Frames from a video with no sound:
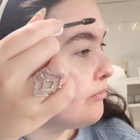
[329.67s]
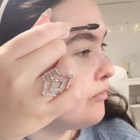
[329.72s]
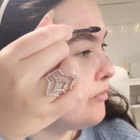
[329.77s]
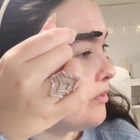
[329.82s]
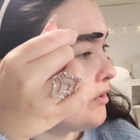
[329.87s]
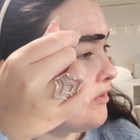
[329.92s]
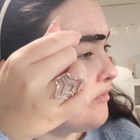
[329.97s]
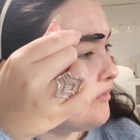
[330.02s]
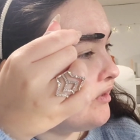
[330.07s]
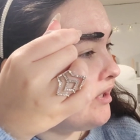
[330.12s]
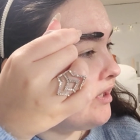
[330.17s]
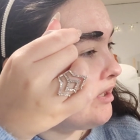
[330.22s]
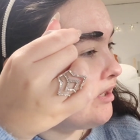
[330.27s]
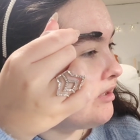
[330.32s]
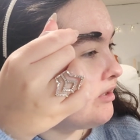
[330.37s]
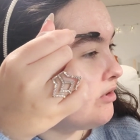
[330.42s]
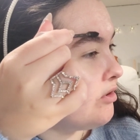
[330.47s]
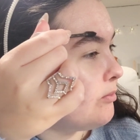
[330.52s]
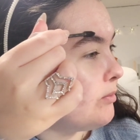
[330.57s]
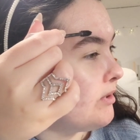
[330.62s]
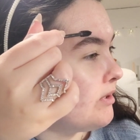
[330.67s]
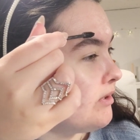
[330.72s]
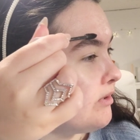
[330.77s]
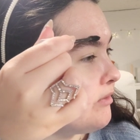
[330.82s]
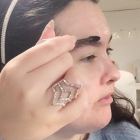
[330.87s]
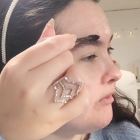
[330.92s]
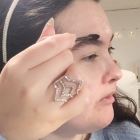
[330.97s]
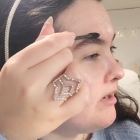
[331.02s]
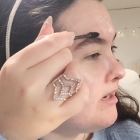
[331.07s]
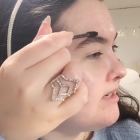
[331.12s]
If they get a little bit
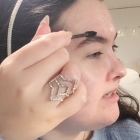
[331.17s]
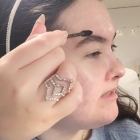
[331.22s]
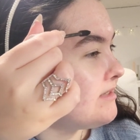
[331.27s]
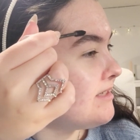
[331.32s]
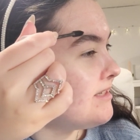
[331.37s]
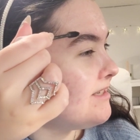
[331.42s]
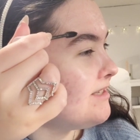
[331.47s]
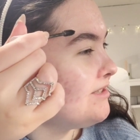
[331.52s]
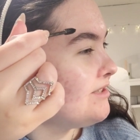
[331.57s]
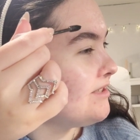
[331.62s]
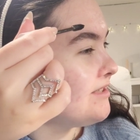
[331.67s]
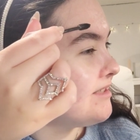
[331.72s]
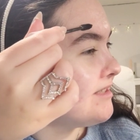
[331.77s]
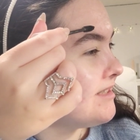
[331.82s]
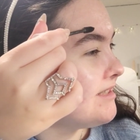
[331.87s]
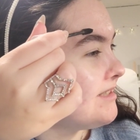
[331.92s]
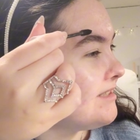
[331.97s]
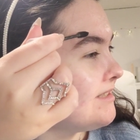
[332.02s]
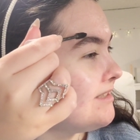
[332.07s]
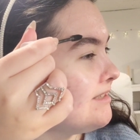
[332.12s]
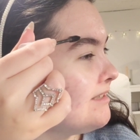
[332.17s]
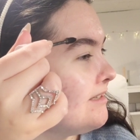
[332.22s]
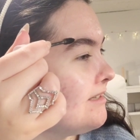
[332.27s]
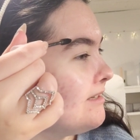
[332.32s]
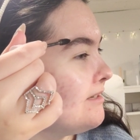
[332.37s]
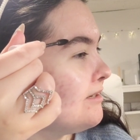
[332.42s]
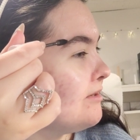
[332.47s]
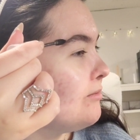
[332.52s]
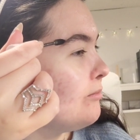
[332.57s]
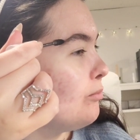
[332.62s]
crazy, just
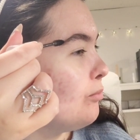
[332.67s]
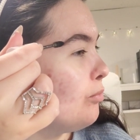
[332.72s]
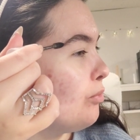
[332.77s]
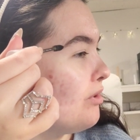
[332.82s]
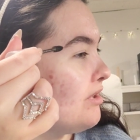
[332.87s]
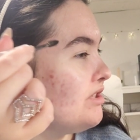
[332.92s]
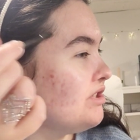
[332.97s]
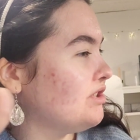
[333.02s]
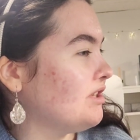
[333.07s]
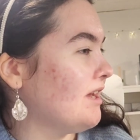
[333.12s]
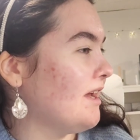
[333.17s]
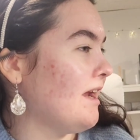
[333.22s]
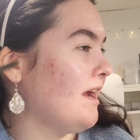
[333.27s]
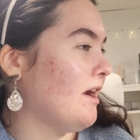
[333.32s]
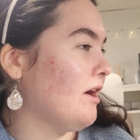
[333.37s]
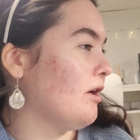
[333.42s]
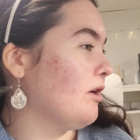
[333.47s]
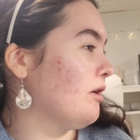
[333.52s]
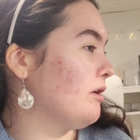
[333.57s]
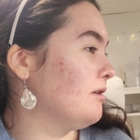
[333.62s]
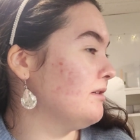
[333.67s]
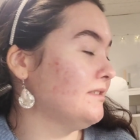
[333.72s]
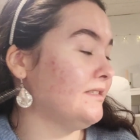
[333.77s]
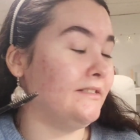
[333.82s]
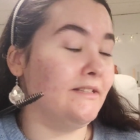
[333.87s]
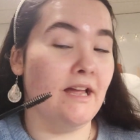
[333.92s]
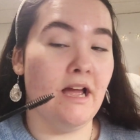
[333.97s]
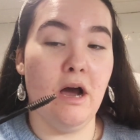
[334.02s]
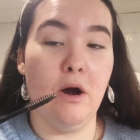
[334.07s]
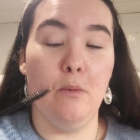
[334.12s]
brush the hairs
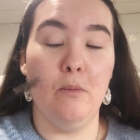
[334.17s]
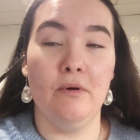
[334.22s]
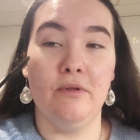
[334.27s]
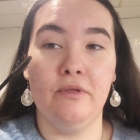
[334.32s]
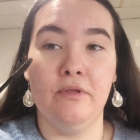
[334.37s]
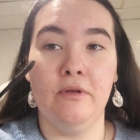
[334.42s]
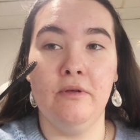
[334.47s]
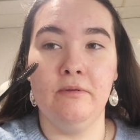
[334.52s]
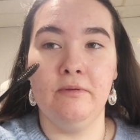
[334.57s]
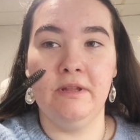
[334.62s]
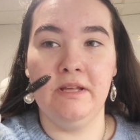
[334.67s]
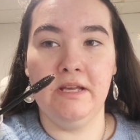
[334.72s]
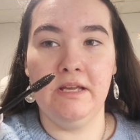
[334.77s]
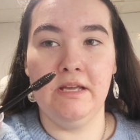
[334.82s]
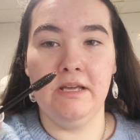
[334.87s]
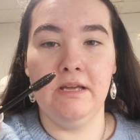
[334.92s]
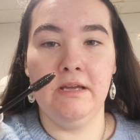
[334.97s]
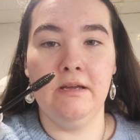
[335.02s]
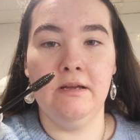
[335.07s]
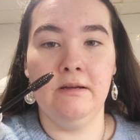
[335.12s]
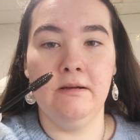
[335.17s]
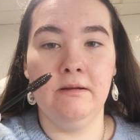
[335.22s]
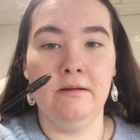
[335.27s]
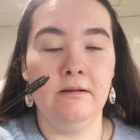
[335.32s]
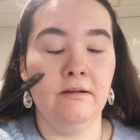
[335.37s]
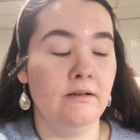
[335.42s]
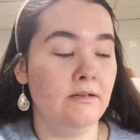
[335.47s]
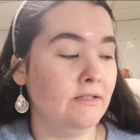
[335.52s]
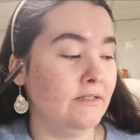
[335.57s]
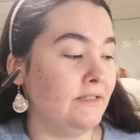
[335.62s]
down with the
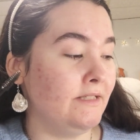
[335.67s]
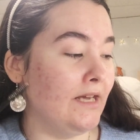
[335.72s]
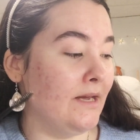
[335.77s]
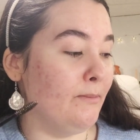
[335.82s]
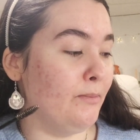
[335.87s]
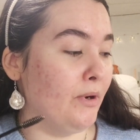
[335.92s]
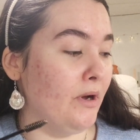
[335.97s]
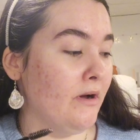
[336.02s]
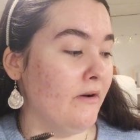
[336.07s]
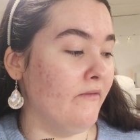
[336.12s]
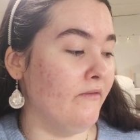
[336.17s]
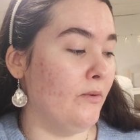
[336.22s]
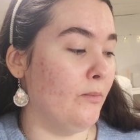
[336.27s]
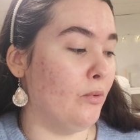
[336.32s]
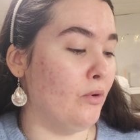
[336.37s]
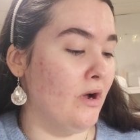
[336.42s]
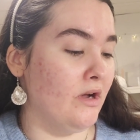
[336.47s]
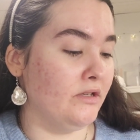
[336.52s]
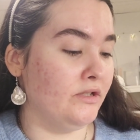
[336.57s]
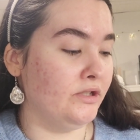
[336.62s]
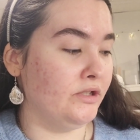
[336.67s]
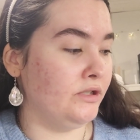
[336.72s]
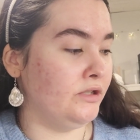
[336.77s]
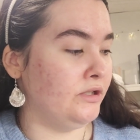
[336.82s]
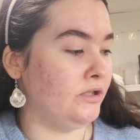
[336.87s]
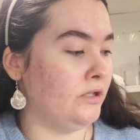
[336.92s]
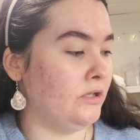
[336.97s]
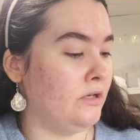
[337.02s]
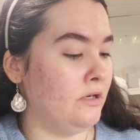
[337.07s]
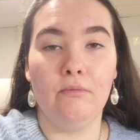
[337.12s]
tip of the
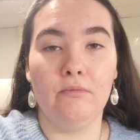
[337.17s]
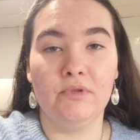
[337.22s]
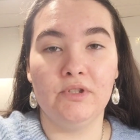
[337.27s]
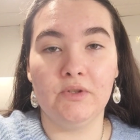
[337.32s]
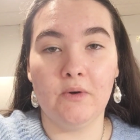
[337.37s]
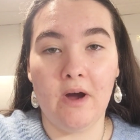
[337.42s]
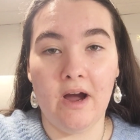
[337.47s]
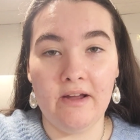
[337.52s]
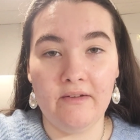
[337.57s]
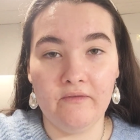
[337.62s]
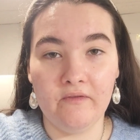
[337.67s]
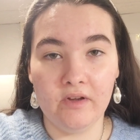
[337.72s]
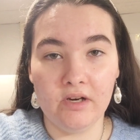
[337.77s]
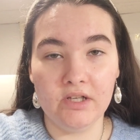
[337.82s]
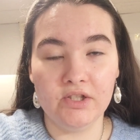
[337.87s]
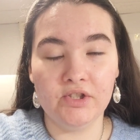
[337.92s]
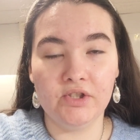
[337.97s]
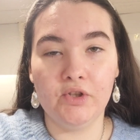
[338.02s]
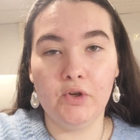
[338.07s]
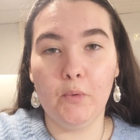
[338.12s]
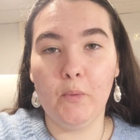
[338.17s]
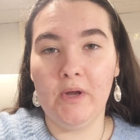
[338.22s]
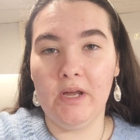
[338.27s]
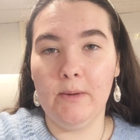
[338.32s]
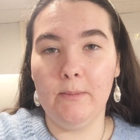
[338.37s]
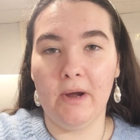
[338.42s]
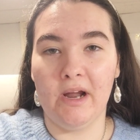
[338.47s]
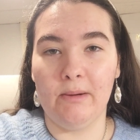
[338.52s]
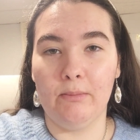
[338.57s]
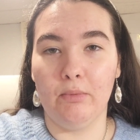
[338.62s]
brush. So I finished doing
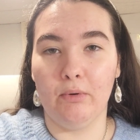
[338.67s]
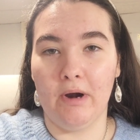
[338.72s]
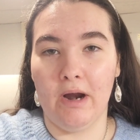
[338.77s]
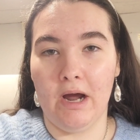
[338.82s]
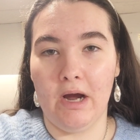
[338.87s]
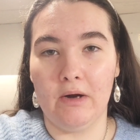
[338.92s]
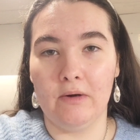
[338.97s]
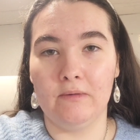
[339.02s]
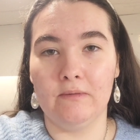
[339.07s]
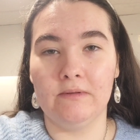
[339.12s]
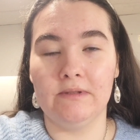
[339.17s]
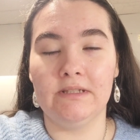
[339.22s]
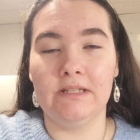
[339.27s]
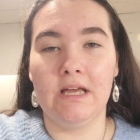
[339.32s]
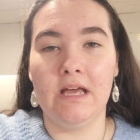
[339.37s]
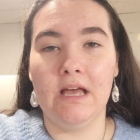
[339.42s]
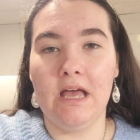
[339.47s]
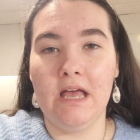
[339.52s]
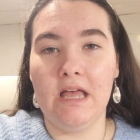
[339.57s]
my brows.